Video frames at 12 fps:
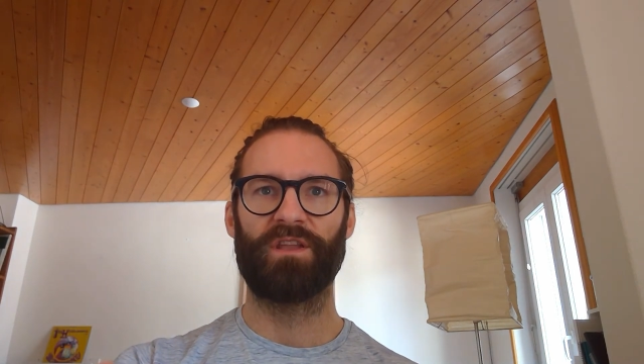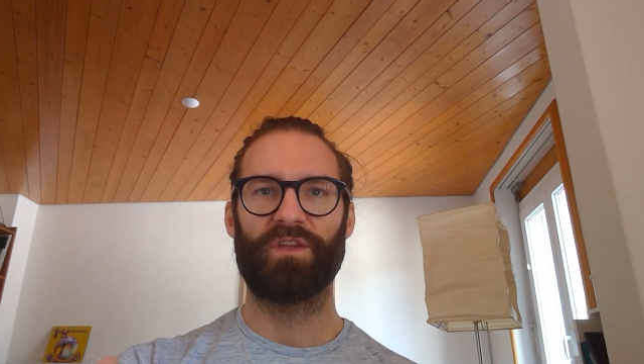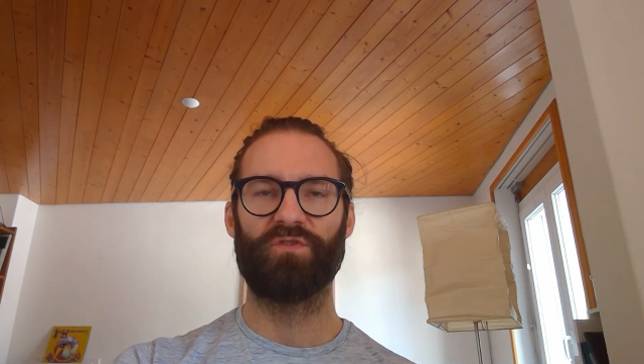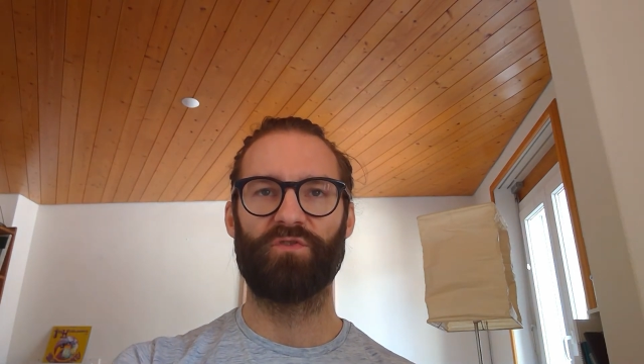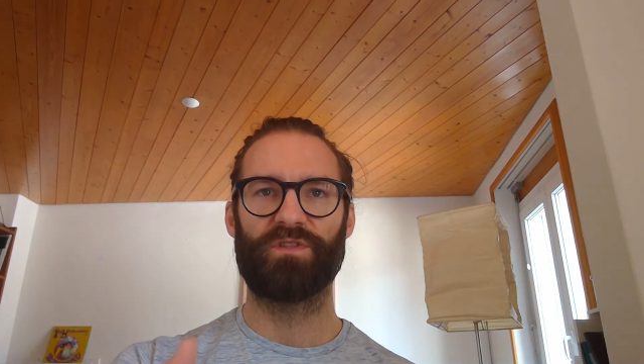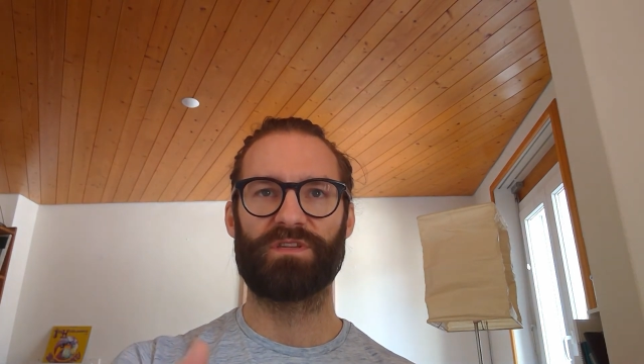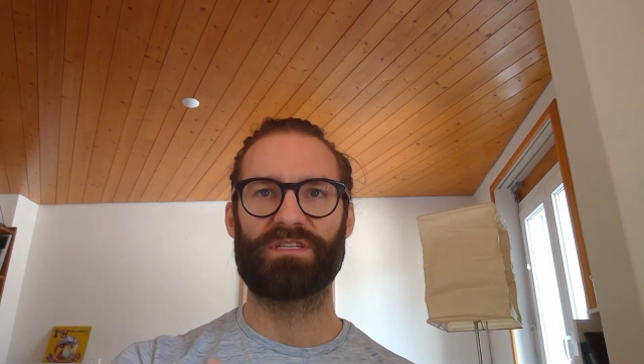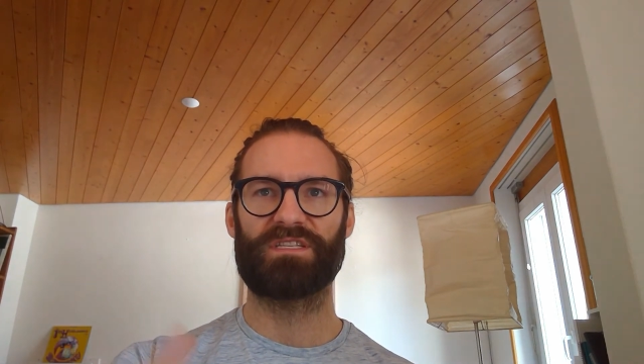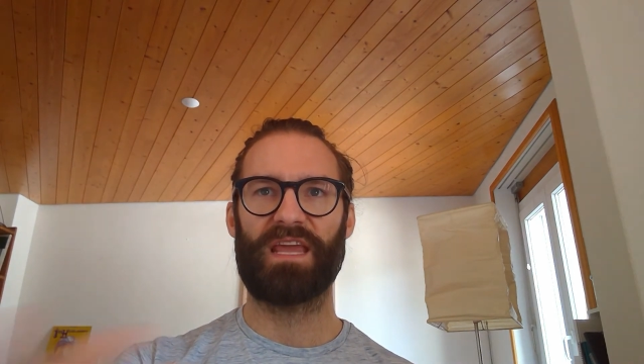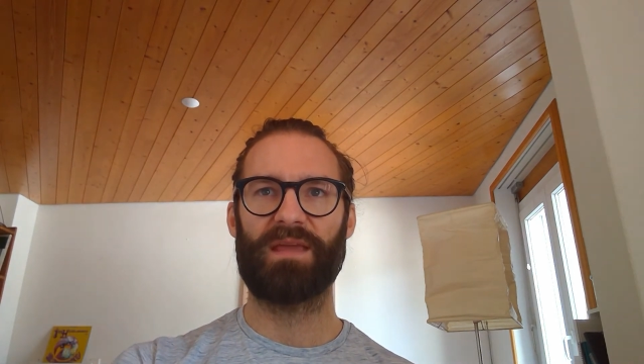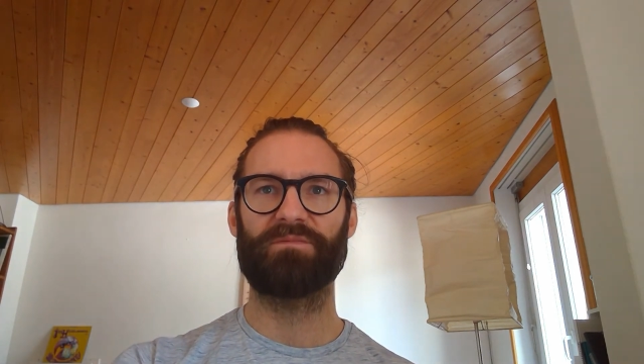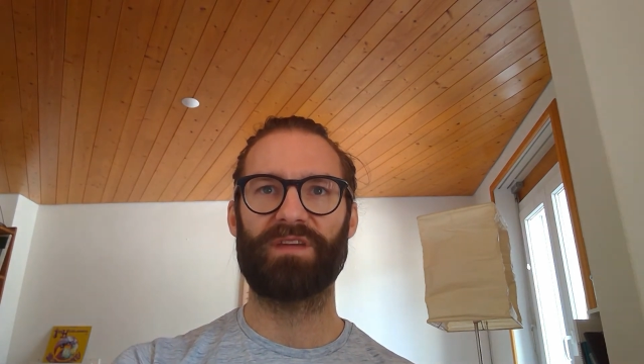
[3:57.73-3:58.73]
you do the
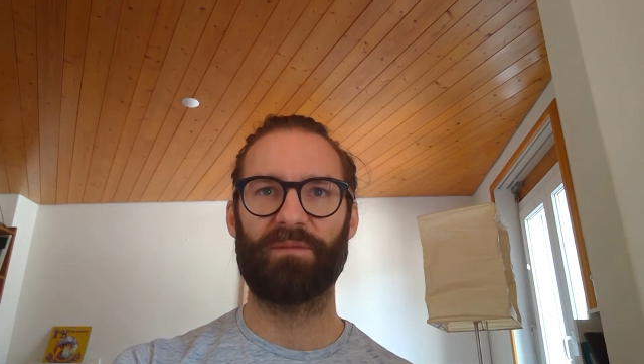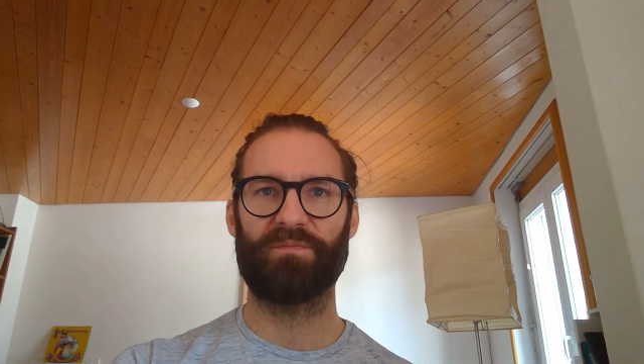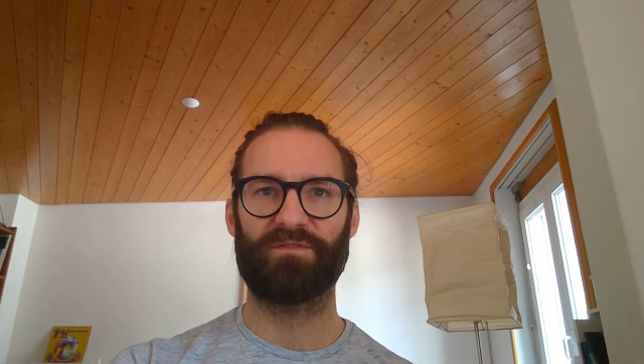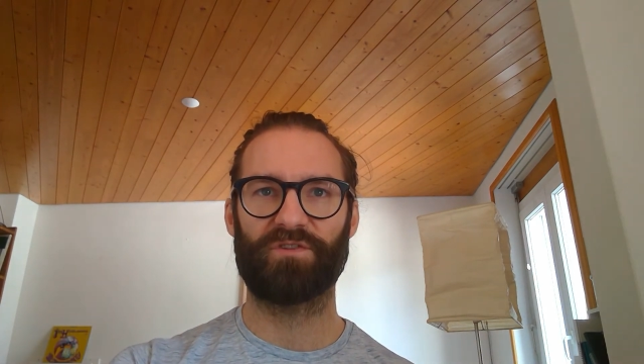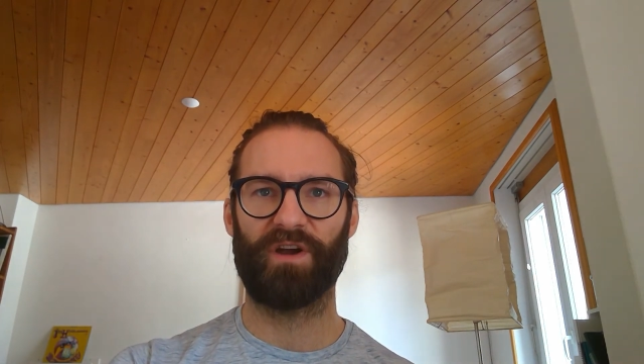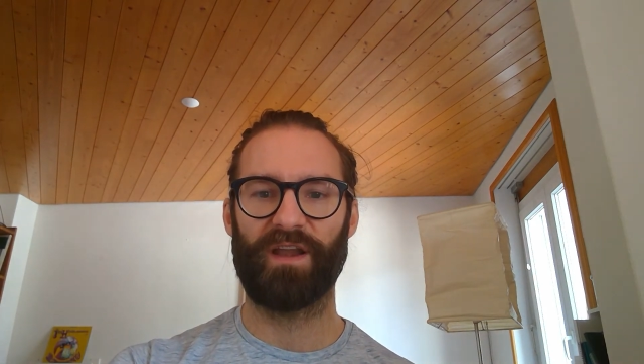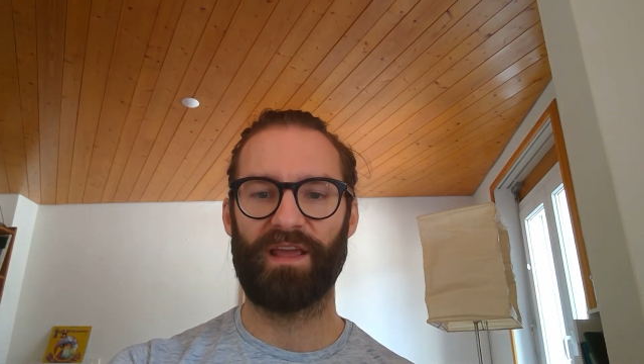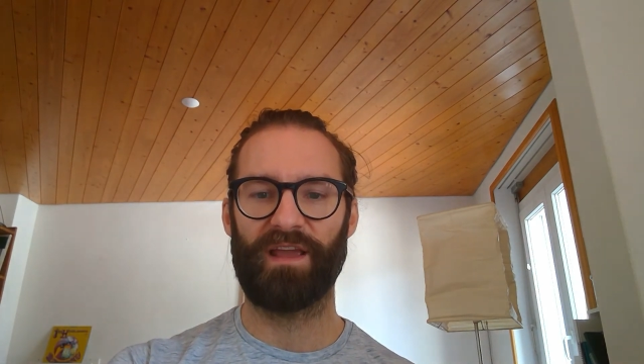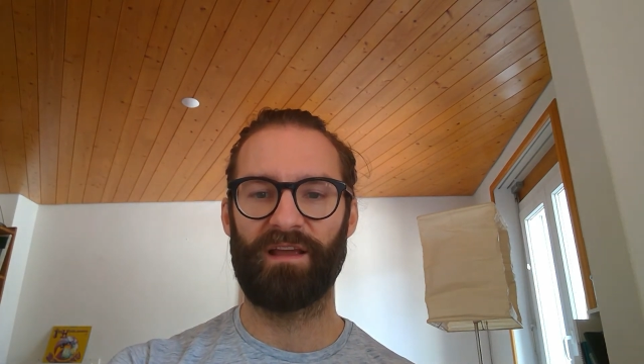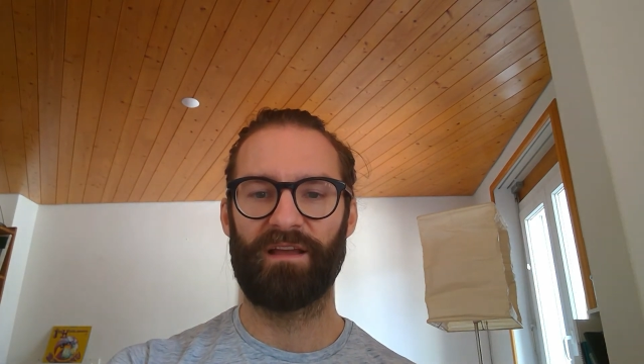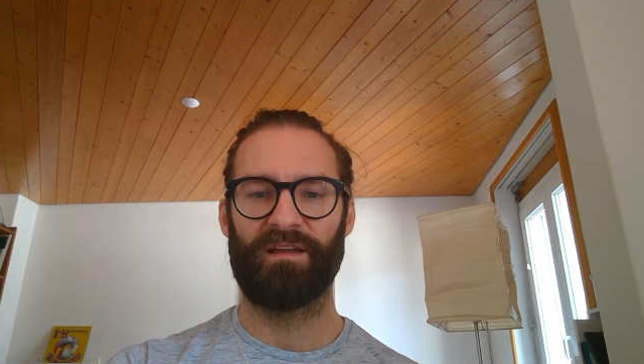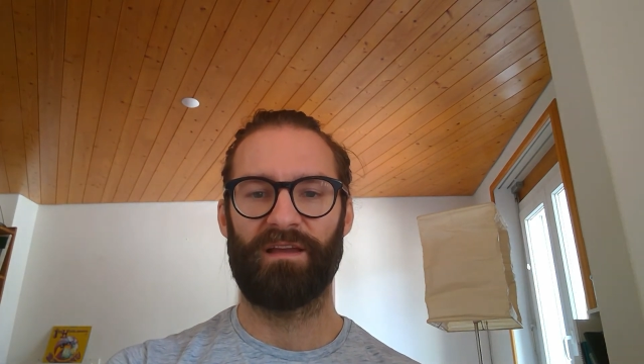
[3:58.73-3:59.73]
same type of
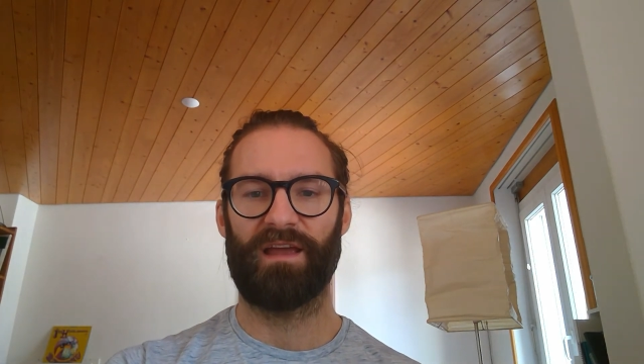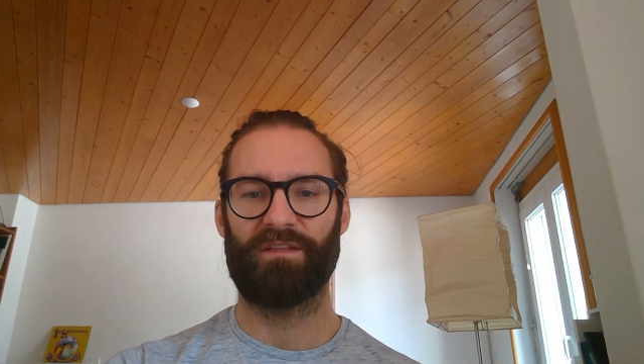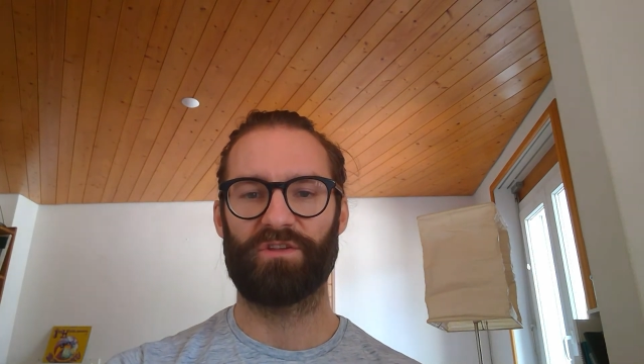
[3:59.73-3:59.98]
training and